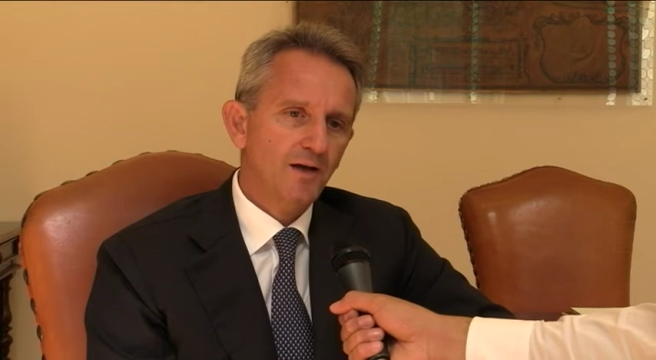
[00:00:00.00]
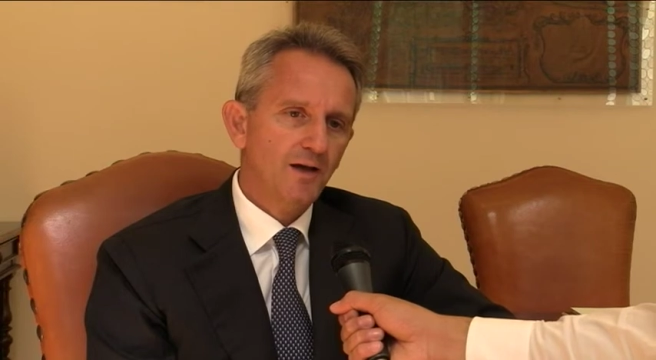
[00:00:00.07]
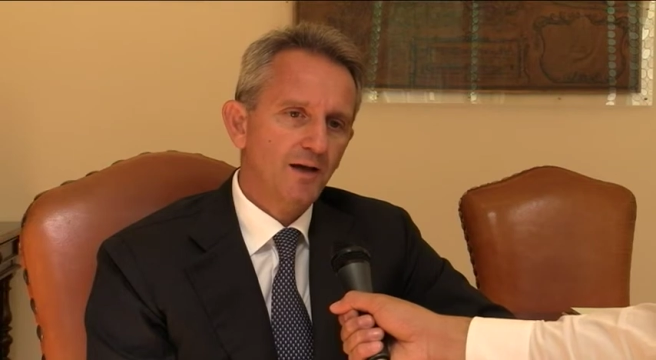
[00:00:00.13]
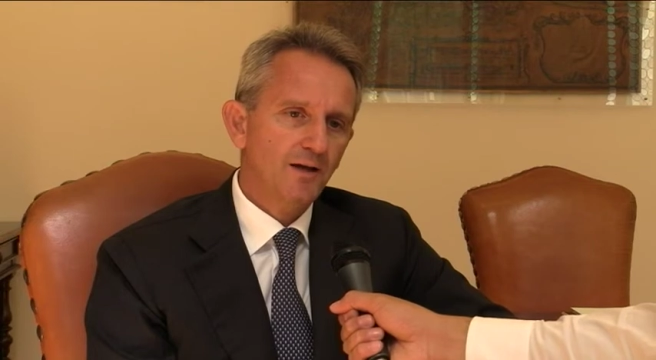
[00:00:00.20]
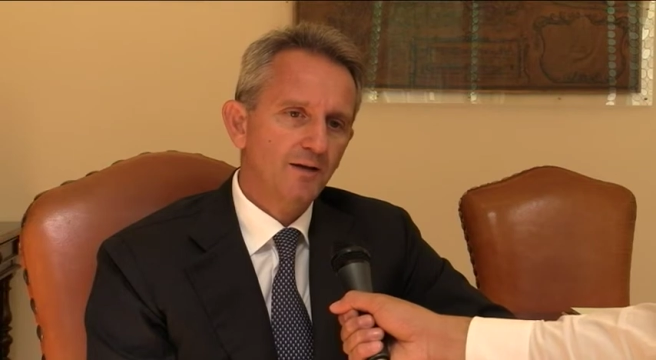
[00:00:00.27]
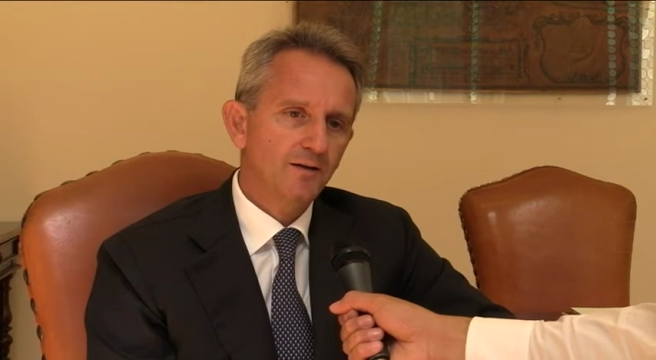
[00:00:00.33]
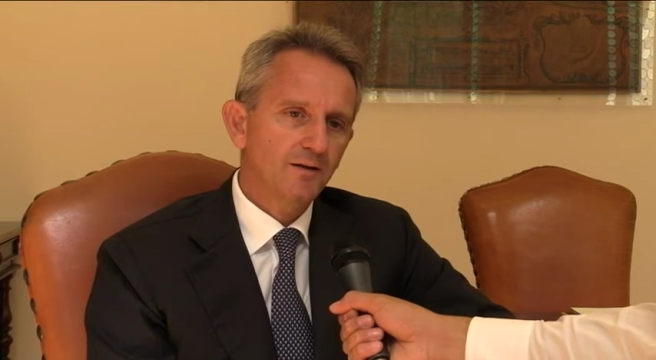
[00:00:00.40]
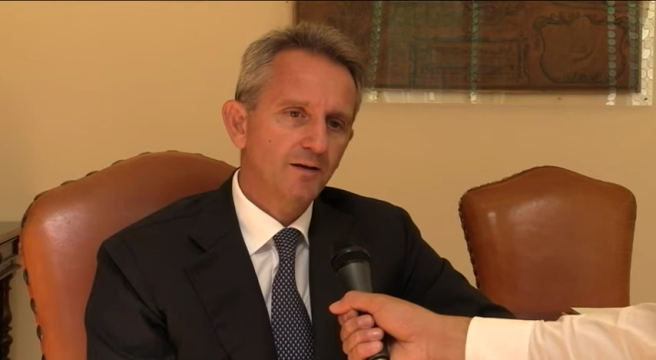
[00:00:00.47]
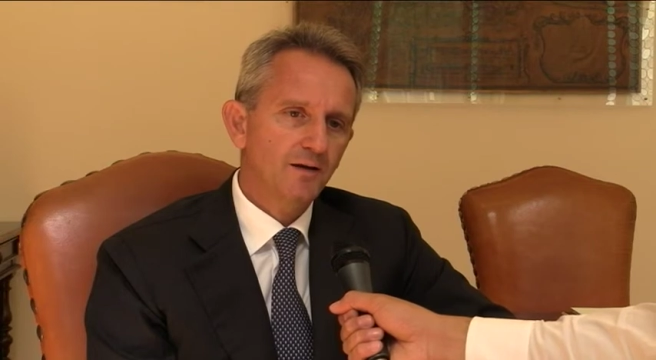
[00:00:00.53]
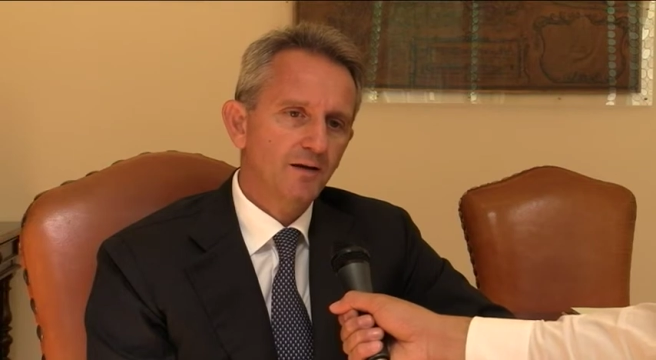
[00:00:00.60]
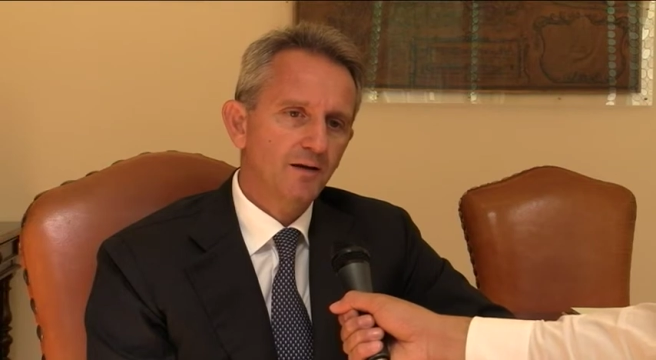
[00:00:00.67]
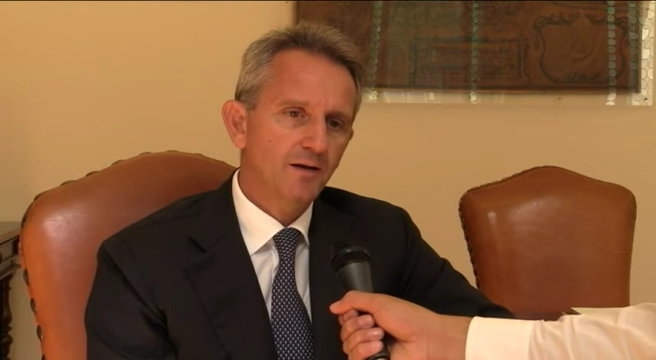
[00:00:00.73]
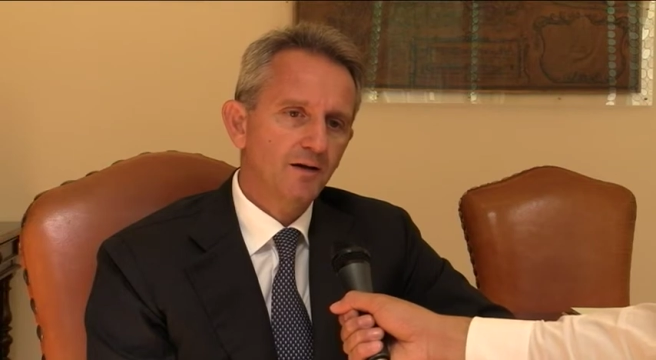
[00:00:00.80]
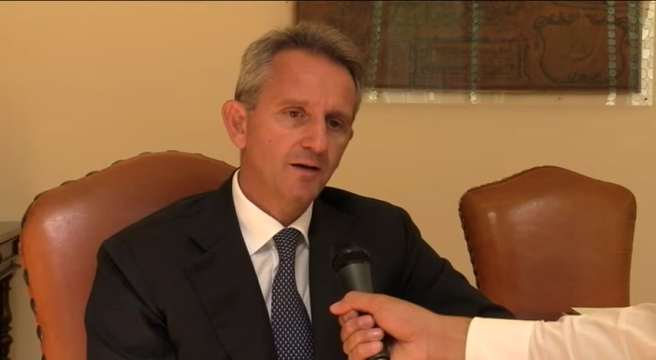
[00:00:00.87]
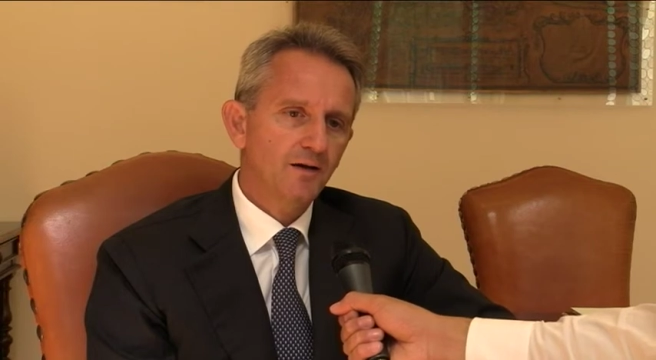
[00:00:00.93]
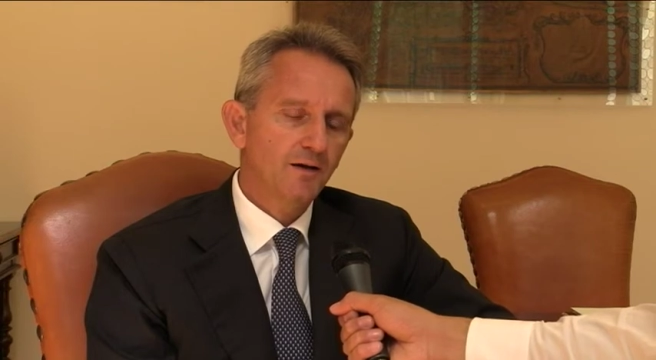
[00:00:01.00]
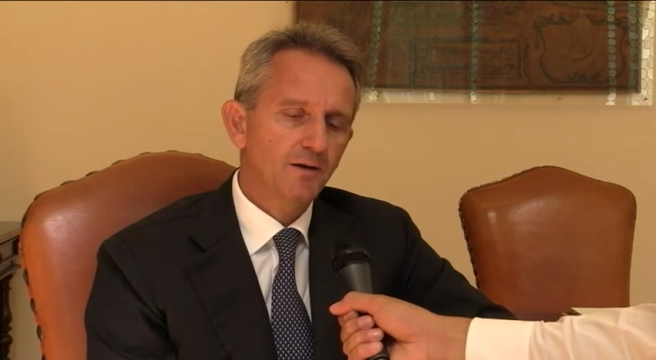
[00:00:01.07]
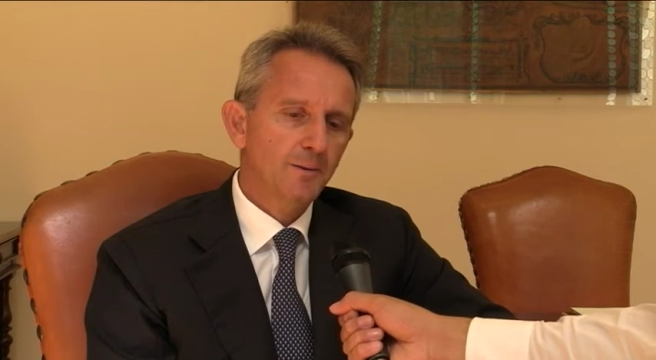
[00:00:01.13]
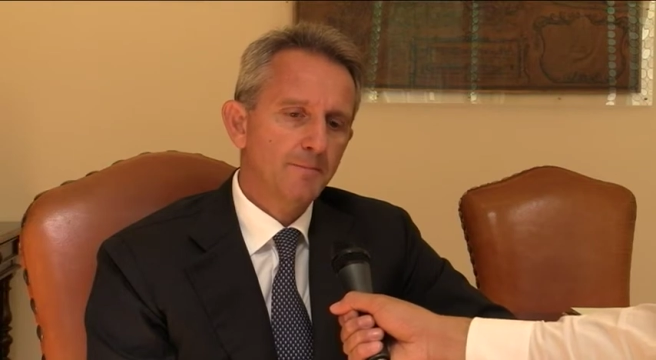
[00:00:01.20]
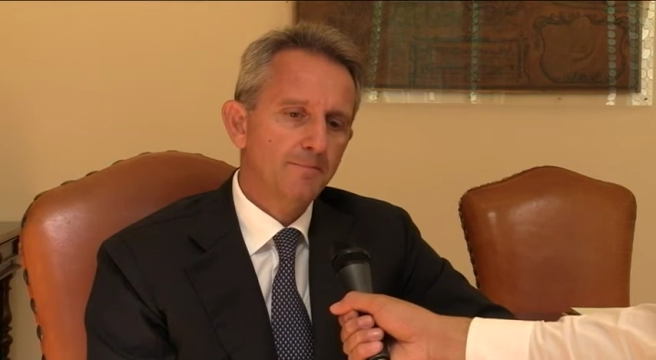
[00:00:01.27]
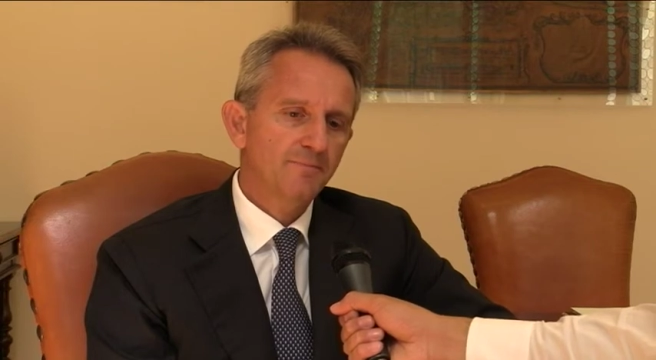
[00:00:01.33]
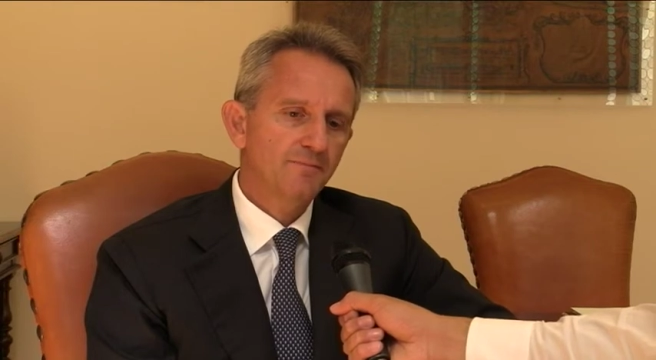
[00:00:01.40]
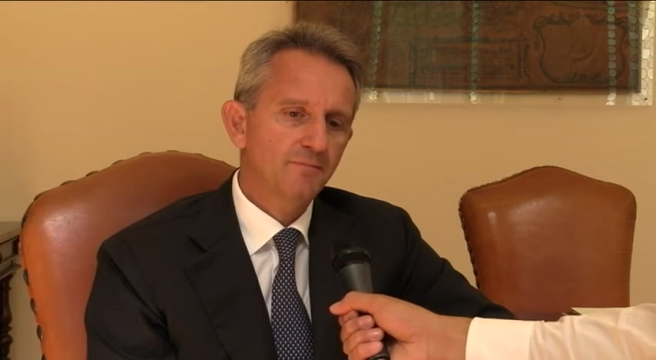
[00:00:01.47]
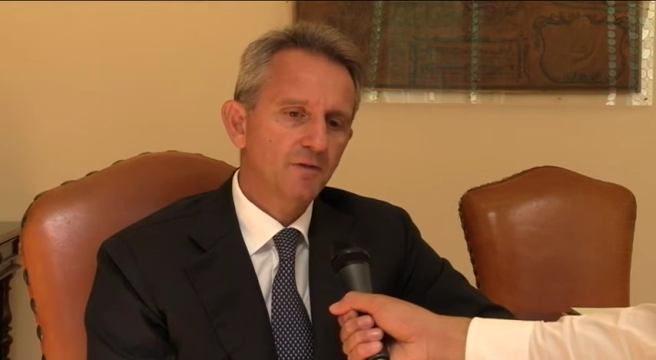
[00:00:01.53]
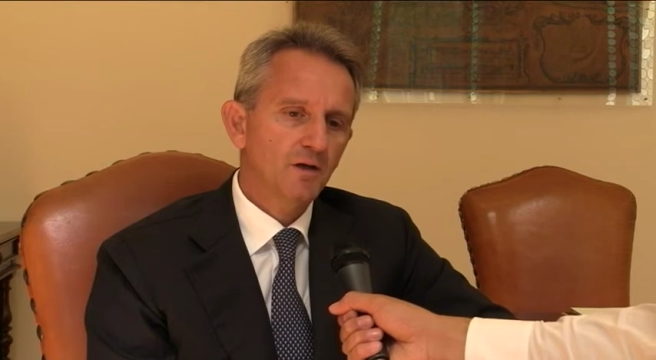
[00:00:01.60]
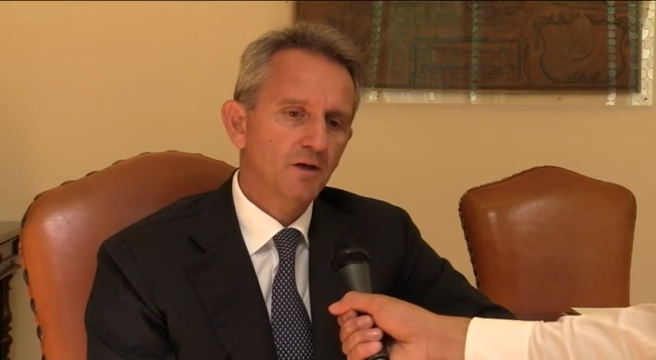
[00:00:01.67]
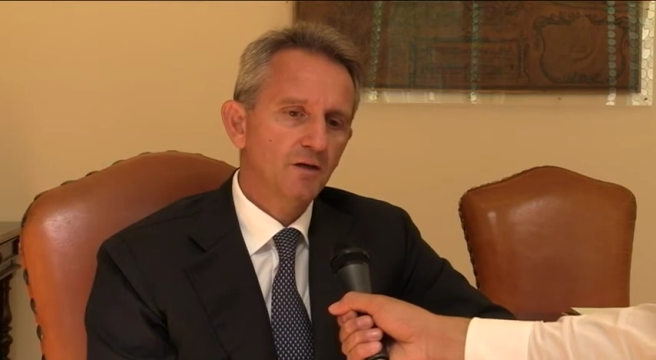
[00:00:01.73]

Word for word: and uh, um,